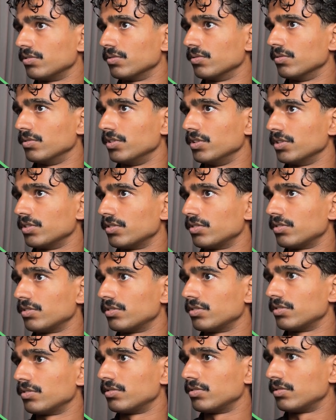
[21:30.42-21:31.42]
or this.
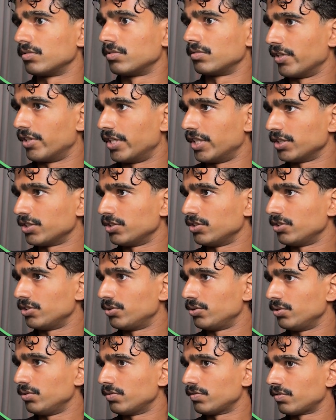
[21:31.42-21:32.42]
Variations to
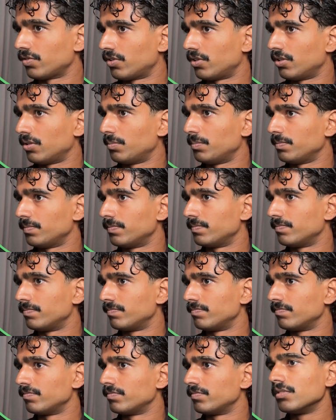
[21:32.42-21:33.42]
choose from.
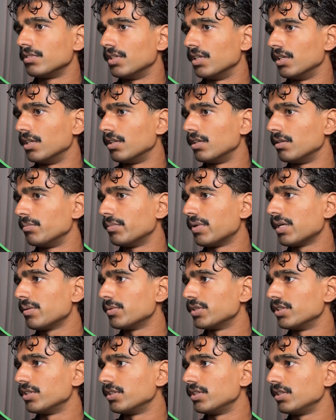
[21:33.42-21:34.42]

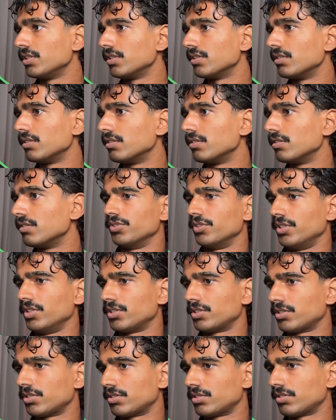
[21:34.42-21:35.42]
Maybe is
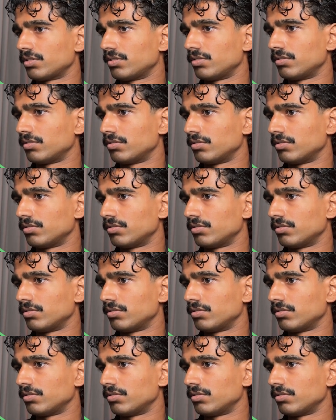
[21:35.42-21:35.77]
this.